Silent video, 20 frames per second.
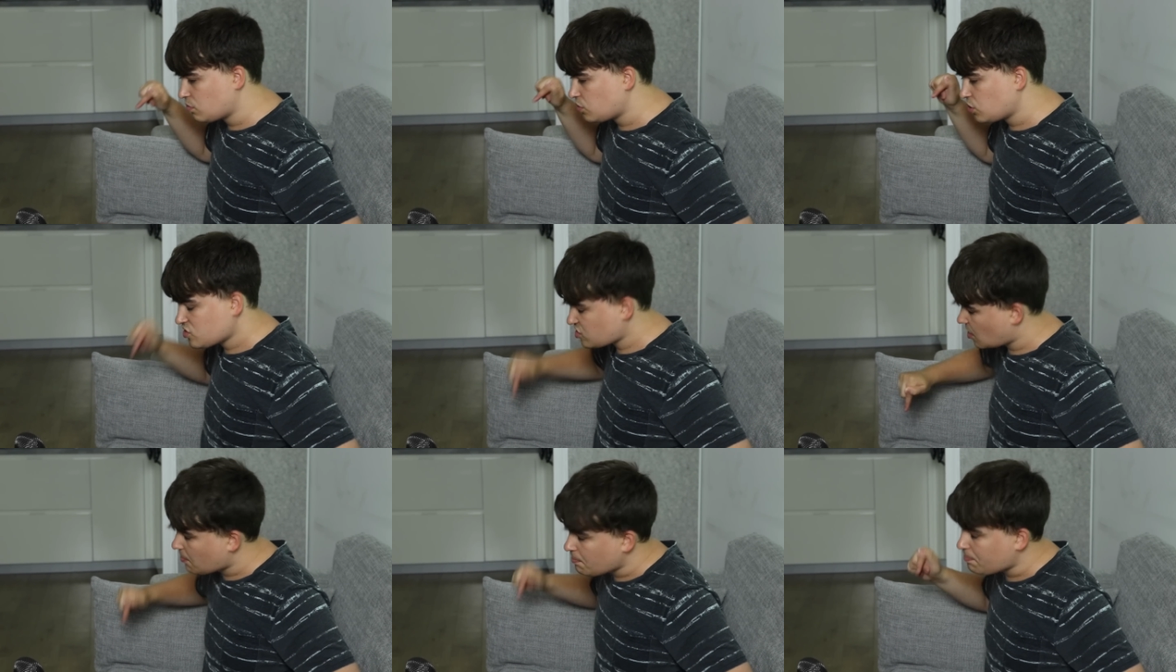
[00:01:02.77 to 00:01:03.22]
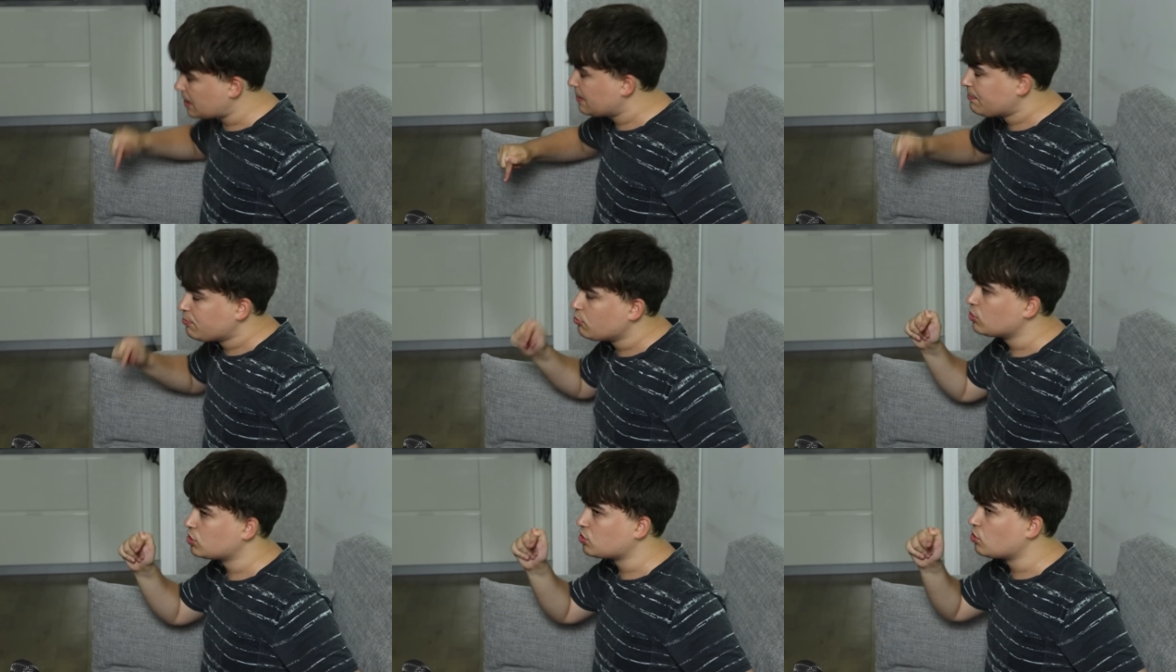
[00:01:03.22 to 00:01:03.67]
some
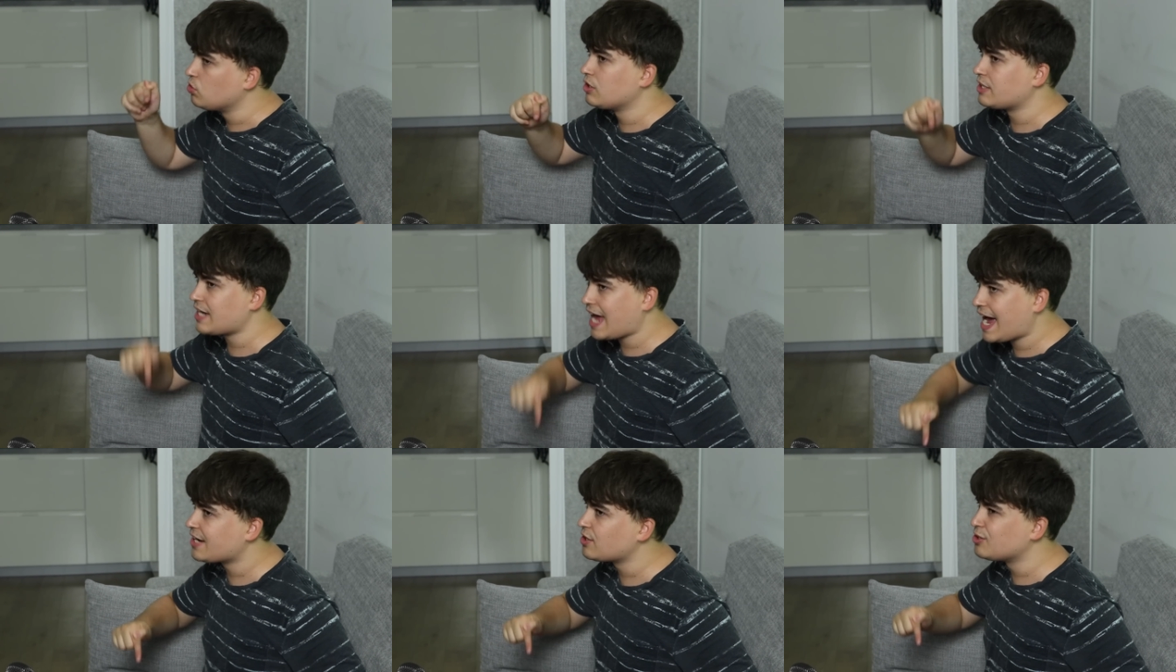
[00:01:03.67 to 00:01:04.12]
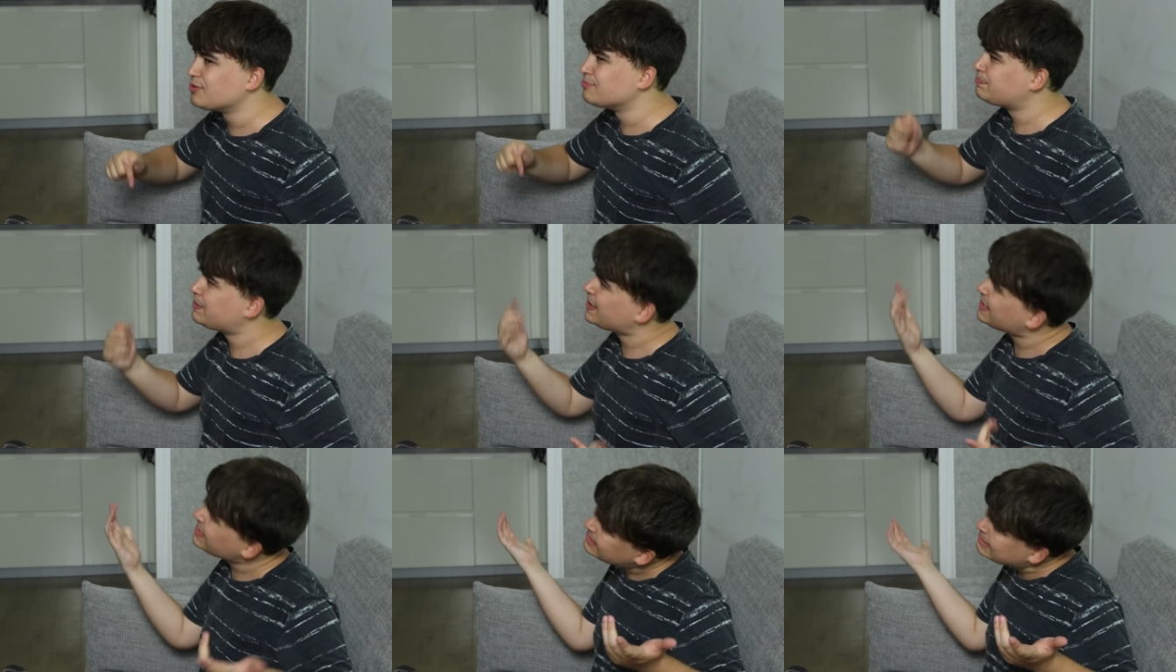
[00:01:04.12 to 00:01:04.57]
people would call an adult,
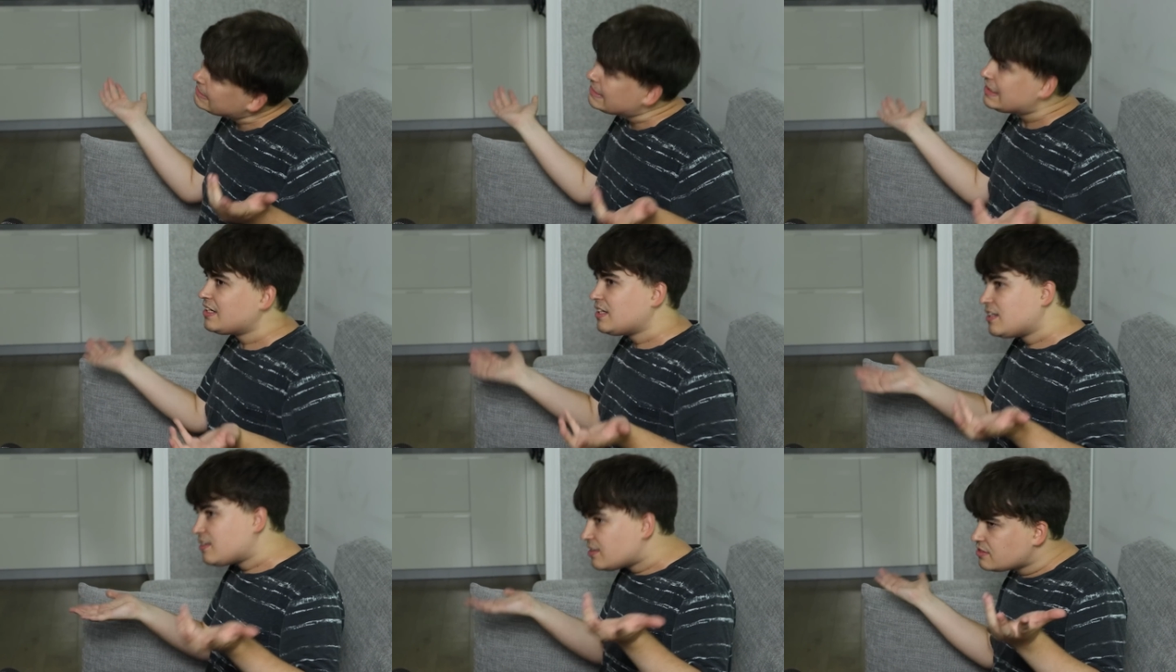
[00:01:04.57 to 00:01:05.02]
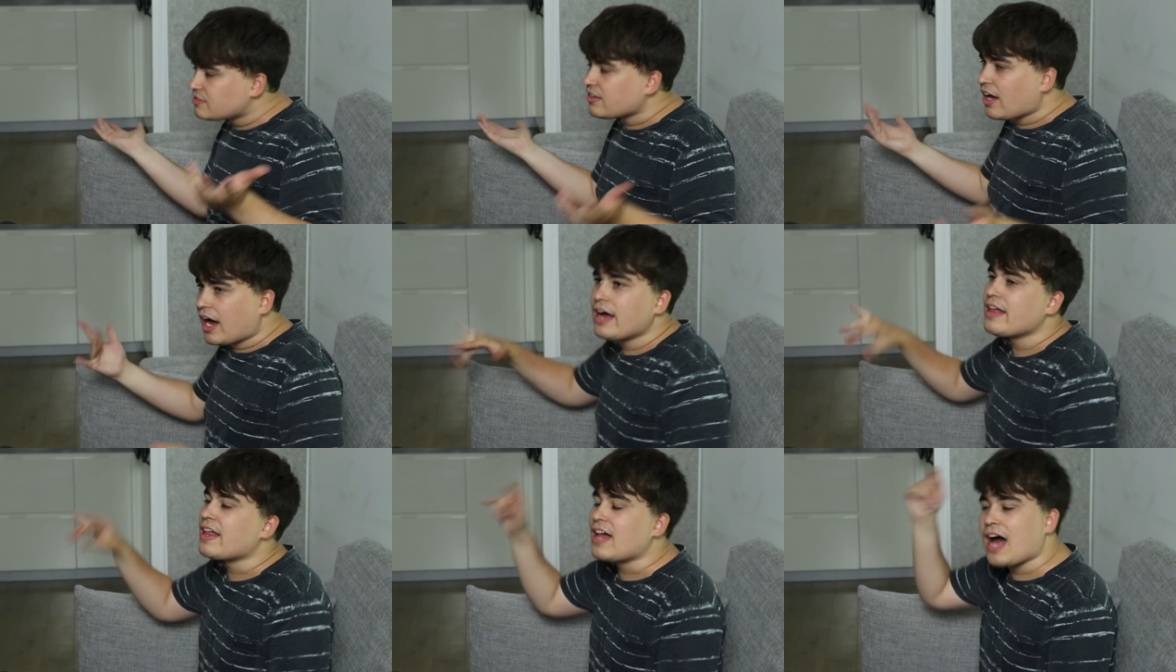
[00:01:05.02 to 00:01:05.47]
but
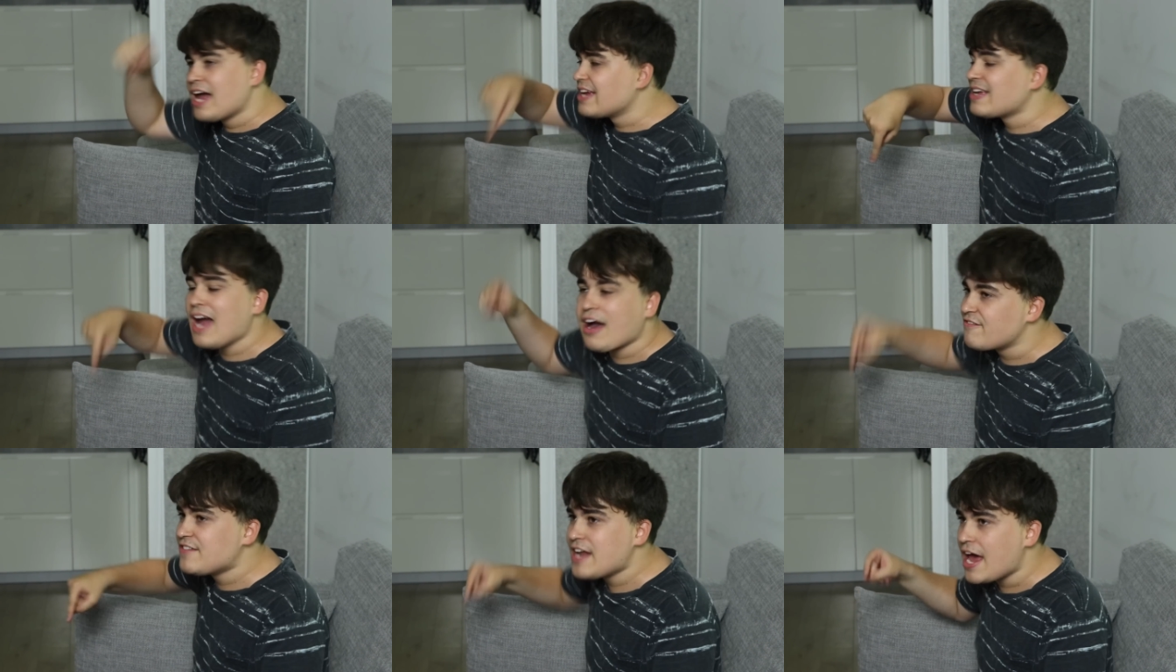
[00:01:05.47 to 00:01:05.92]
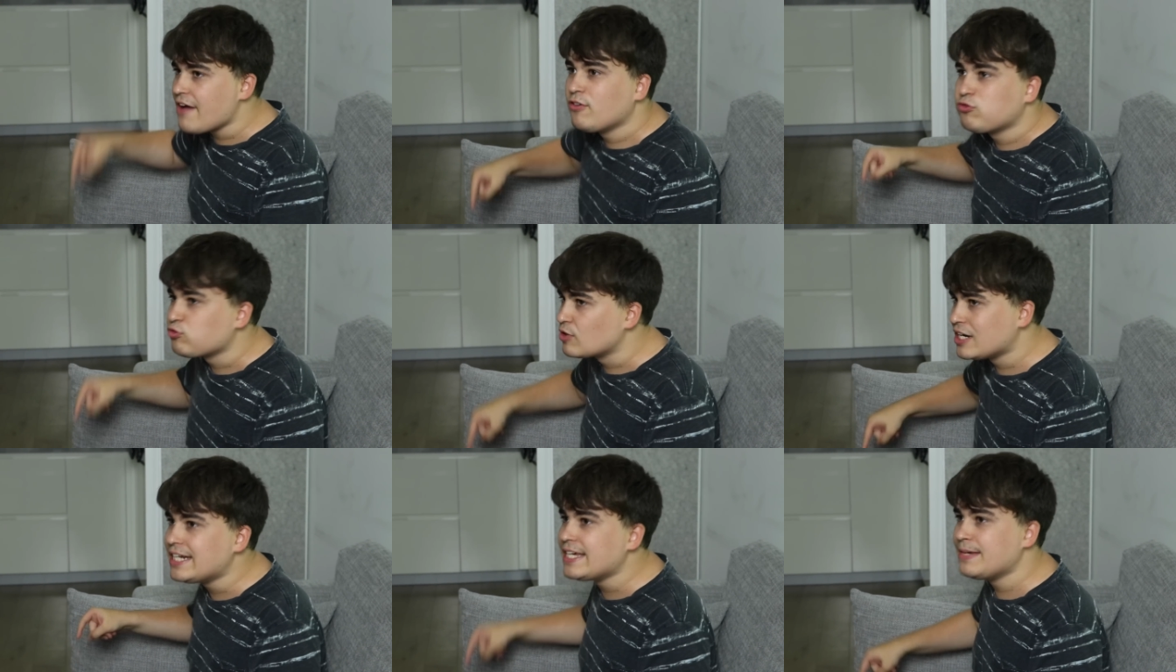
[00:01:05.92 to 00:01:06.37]
I have never
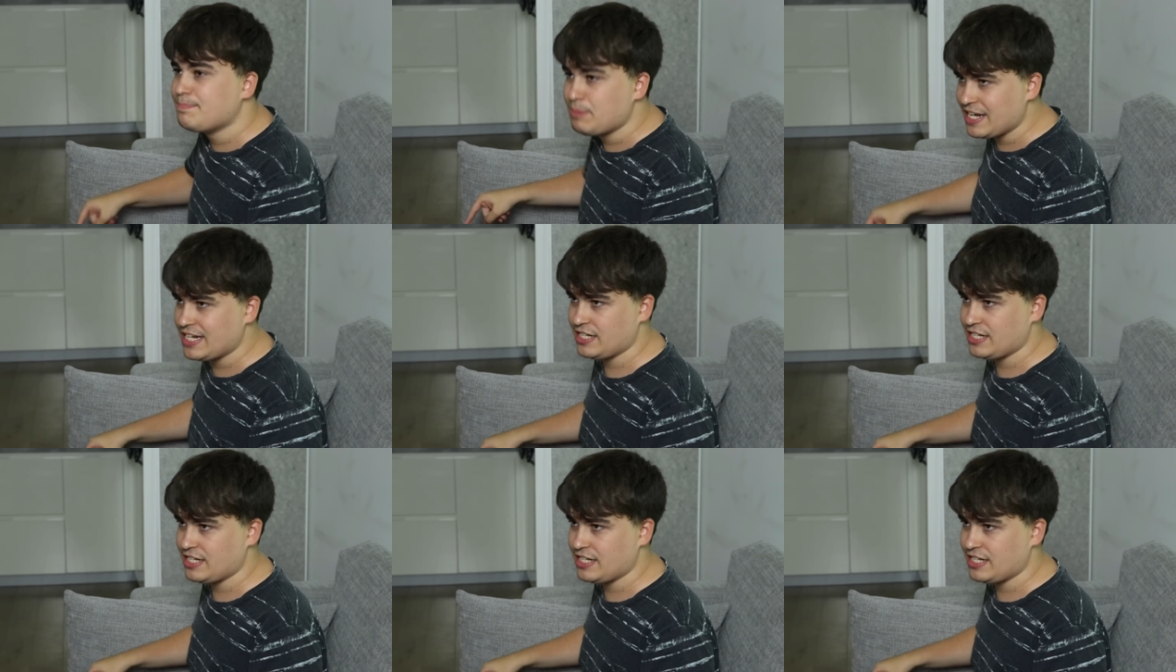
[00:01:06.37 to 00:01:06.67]
really been